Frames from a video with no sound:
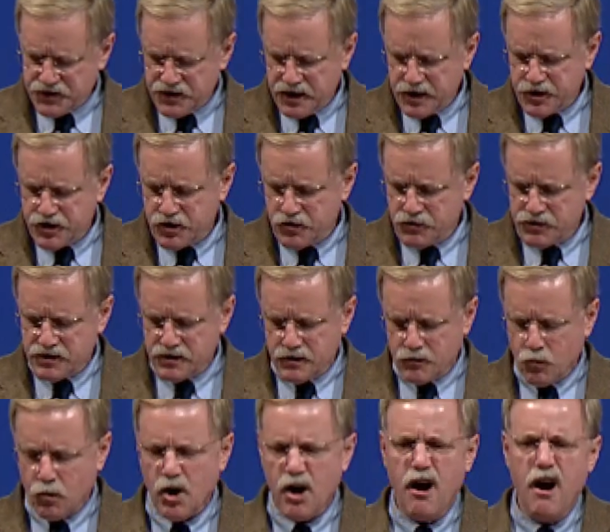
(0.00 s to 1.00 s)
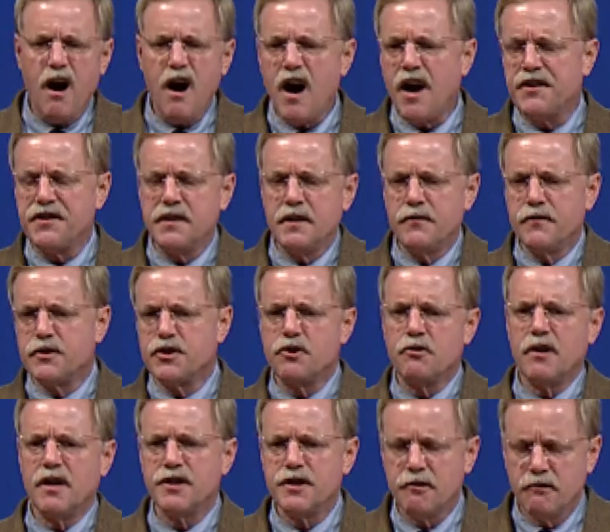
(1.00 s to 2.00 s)
issues that were hot in the
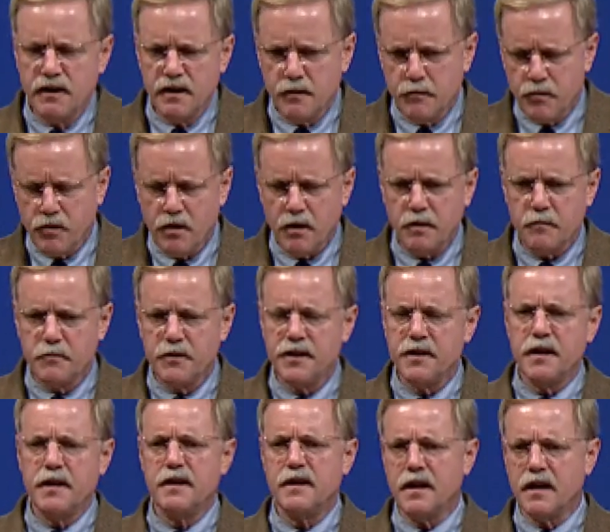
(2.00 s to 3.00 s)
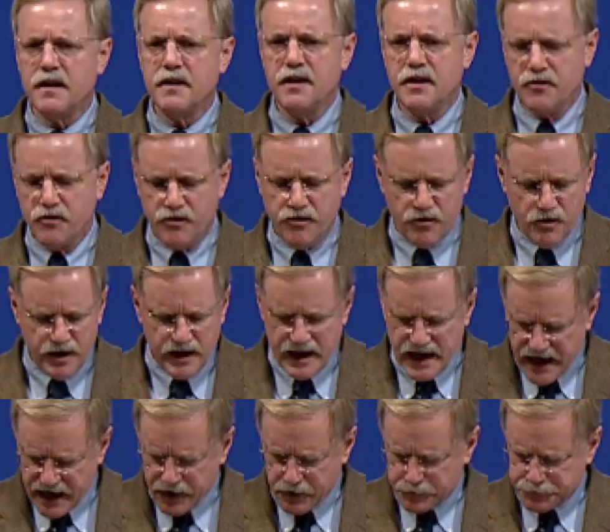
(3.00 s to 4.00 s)
Treasury Department in
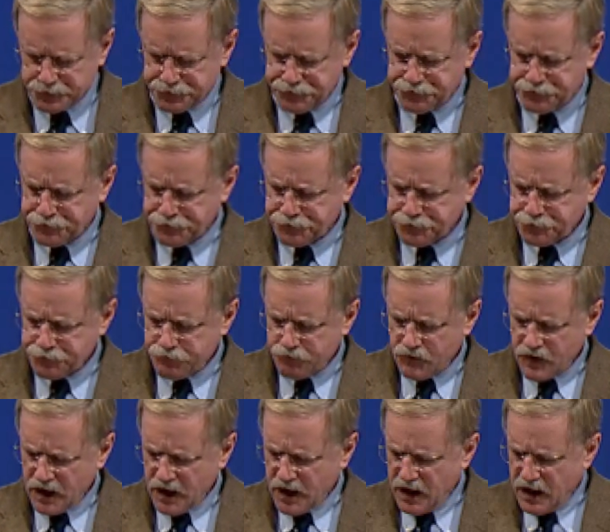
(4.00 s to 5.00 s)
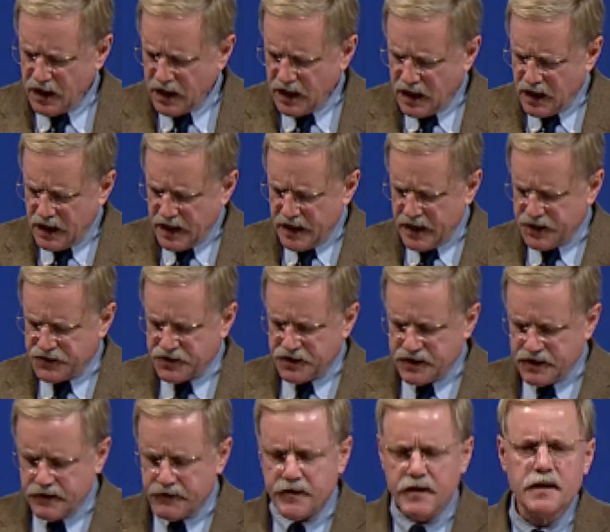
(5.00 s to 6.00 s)
1938. A
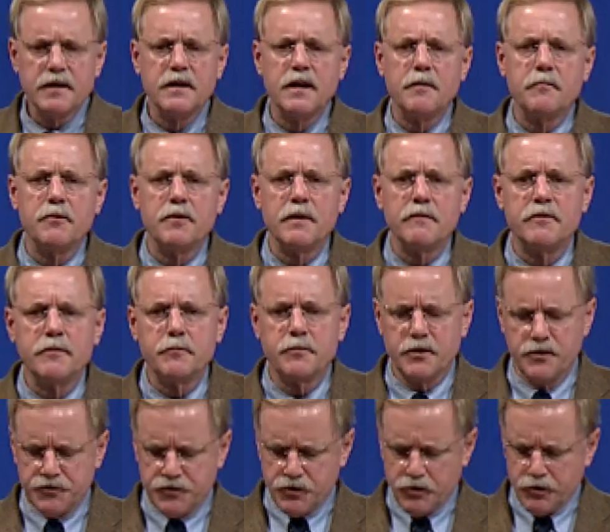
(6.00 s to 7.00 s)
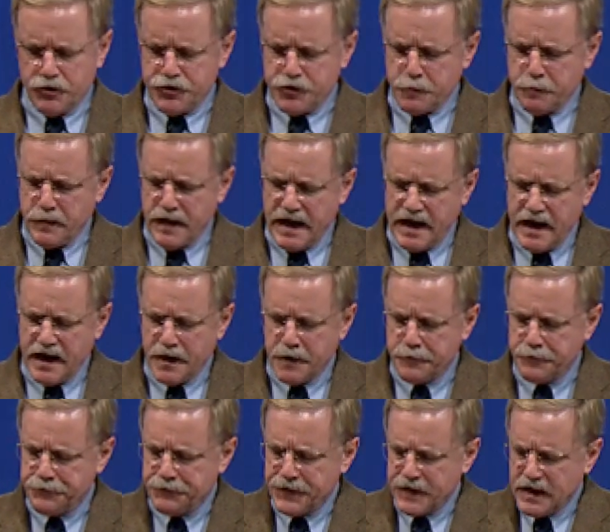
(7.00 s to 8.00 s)
significant number of them concerned Japan.
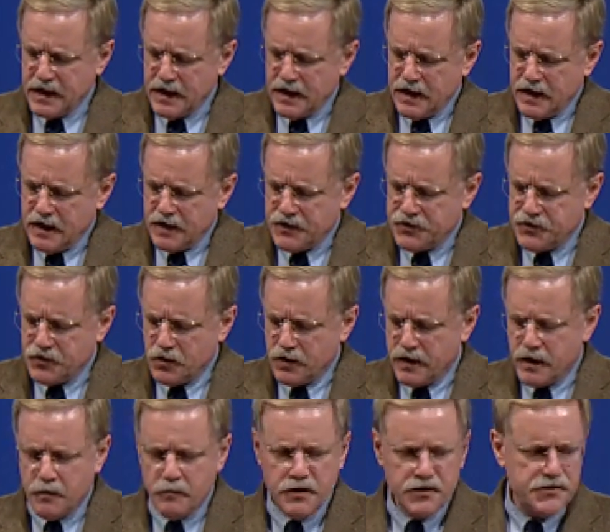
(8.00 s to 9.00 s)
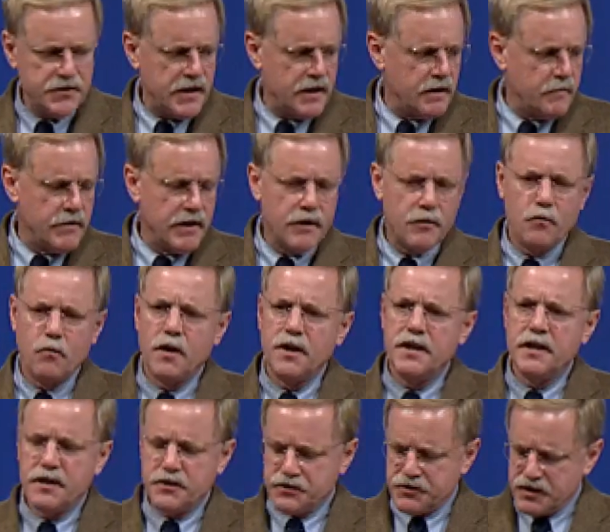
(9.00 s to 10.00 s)
As you'll hear me say about one
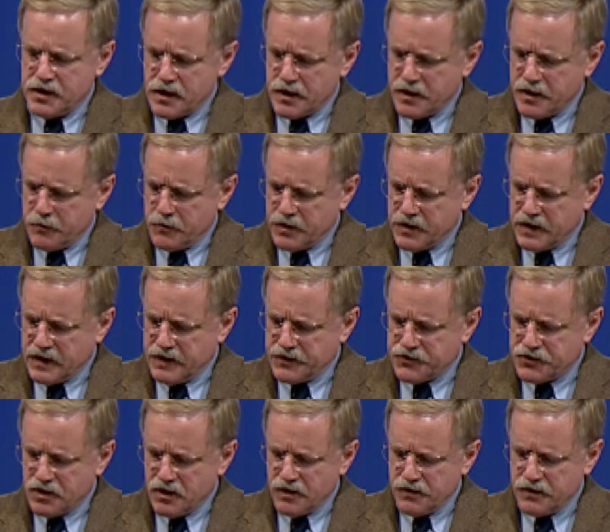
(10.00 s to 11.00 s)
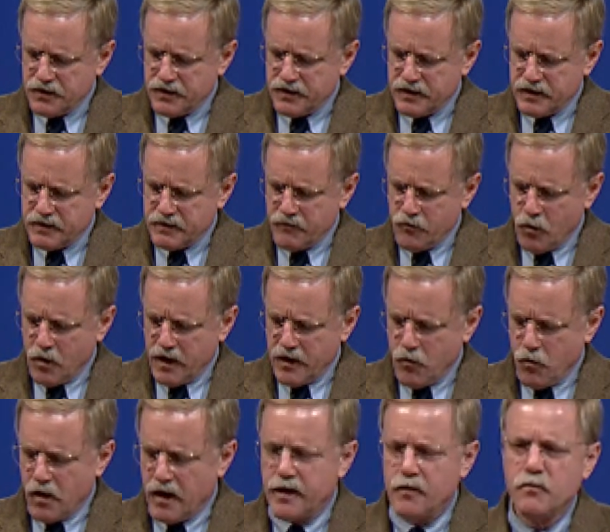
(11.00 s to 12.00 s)
Hiss document, it's hard to think of why
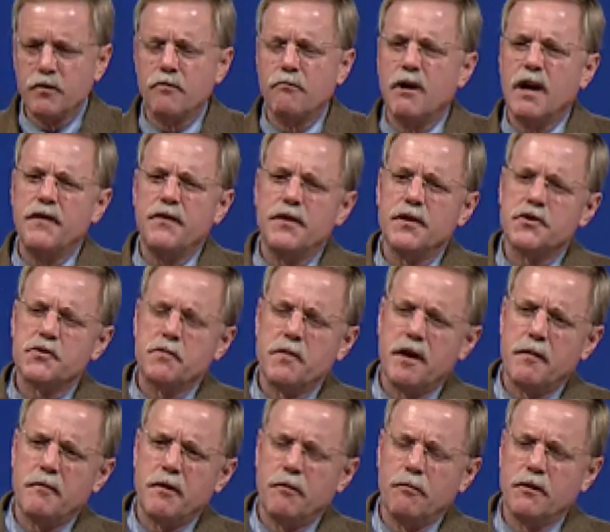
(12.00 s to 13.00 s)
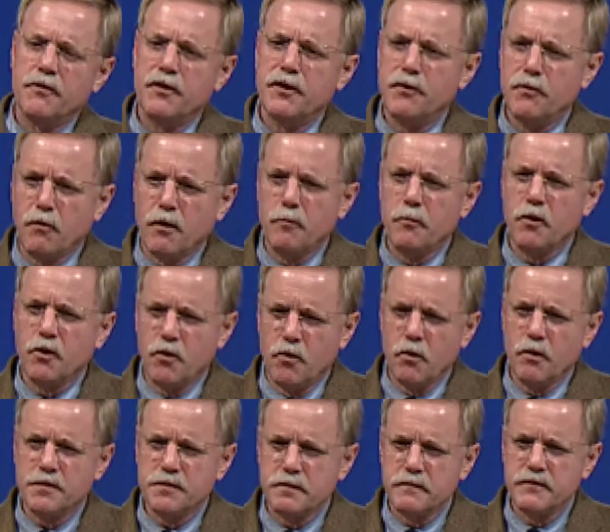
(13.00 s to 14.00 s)
White would write this memo in the normal
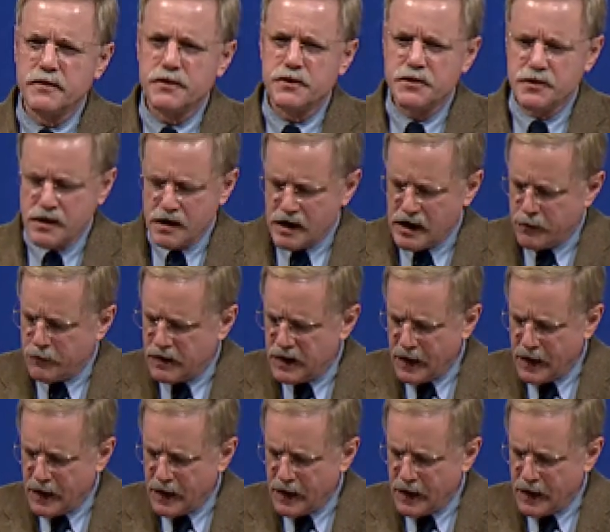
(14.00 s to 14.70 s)
course of his job,